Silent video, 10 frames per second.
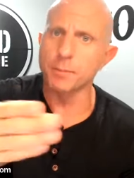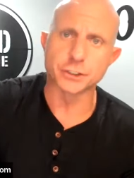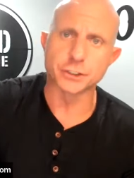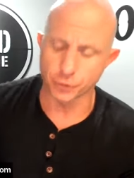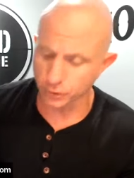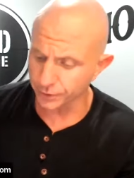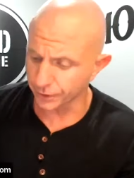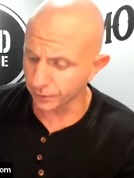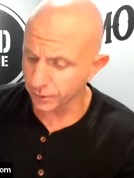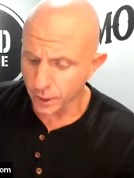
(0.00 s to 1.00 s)
I mentioned
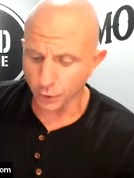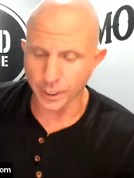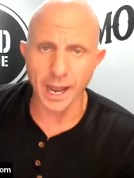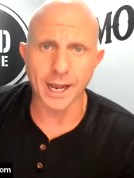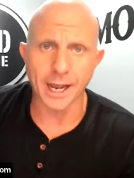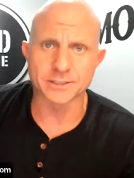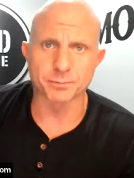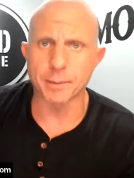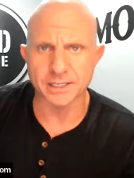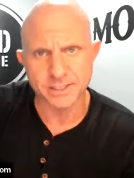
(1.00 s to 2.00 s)
earlier, okay, I, I,
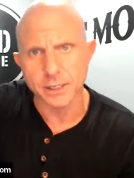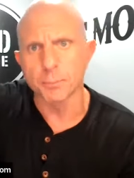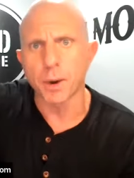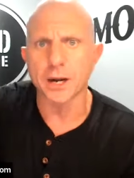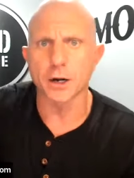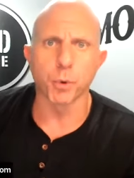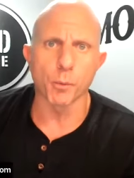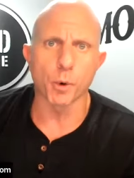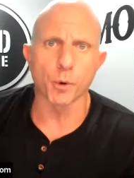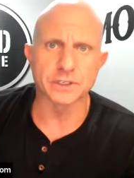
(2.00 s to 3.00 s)
maybe I set a buyer
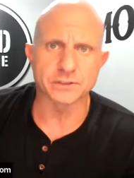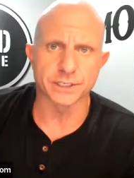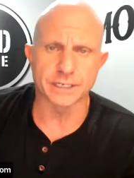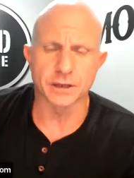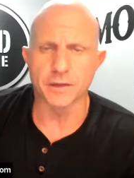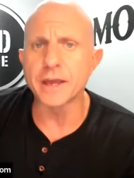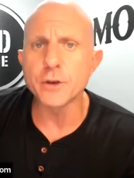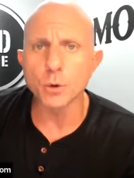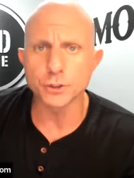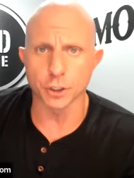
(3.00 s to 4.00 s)
appointment with this lead and they
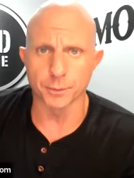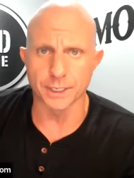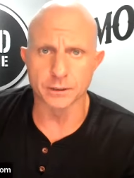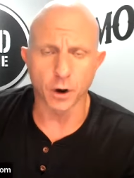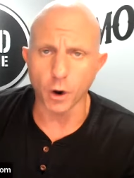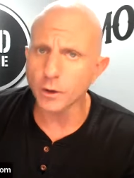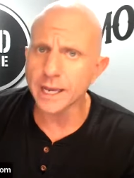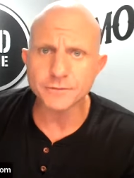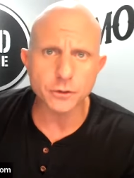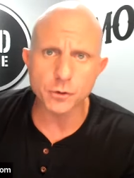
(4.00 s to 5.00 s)
no show me. All I
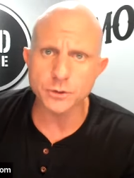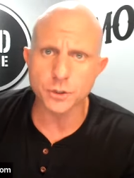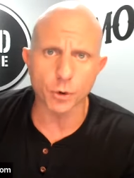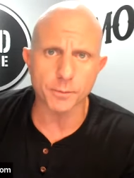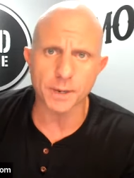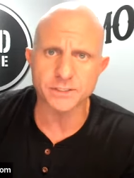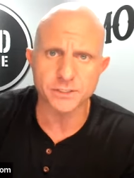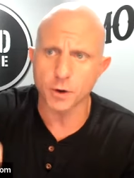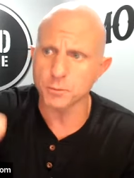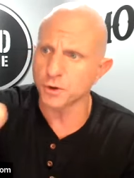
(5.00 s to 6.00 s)
have to do is go into my
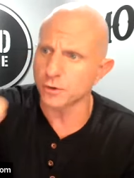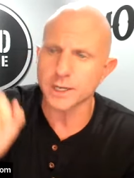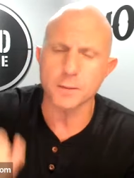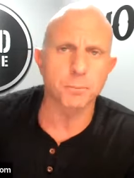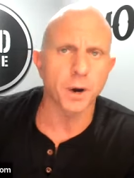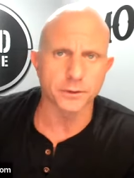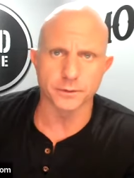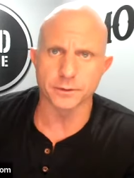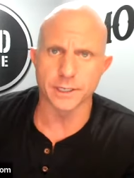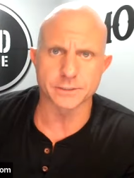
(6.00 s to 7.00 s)
CRM, click a
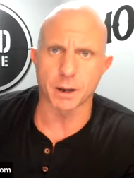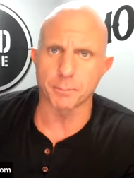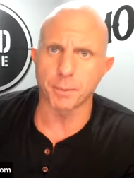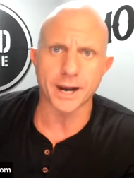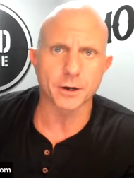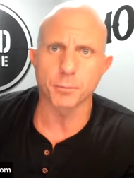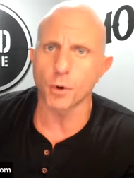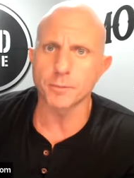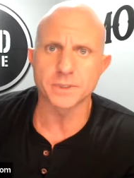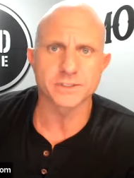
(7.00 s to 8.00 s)
button. It's my buyer
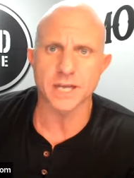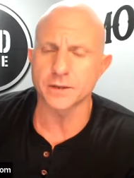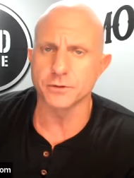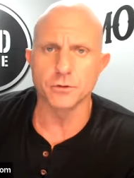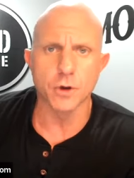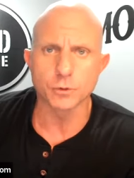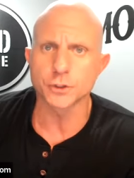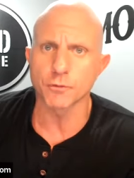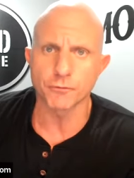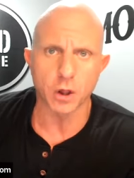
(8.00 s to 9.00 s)
appointment set, no
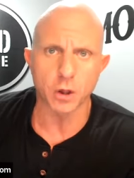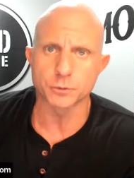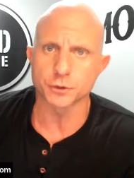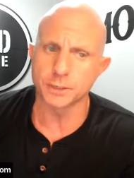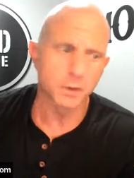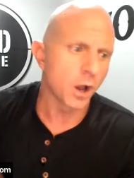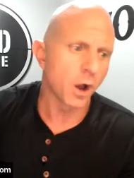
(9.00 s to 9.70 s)
show follow drip,